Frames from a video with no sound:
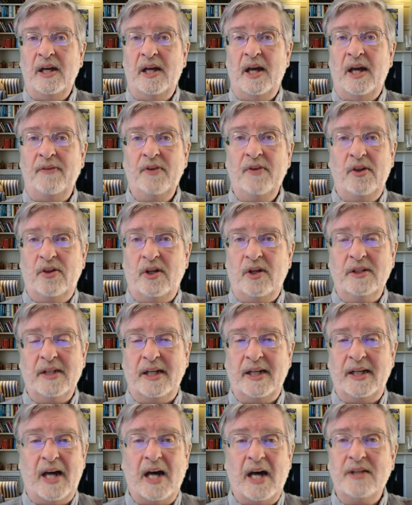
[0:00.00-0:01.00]
Have you thought
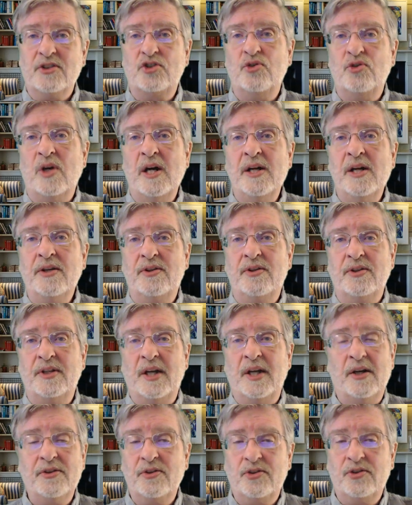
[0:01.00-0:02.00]
that God is trying to
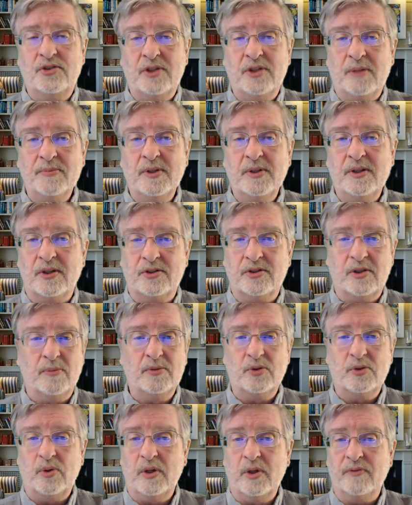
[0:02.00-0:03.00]
tell you something or some
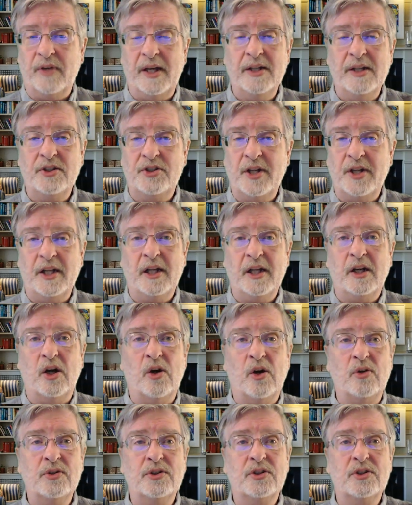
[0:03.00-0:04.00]
sort of angelic
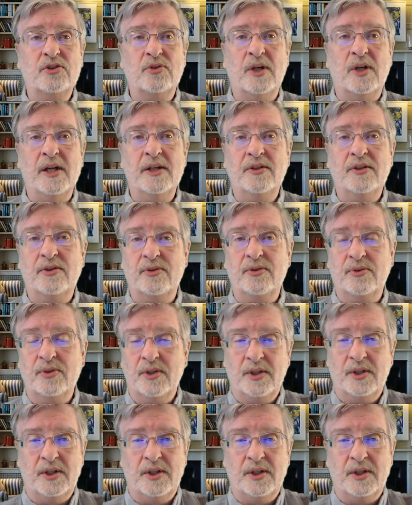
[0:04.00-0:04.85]
host is trying to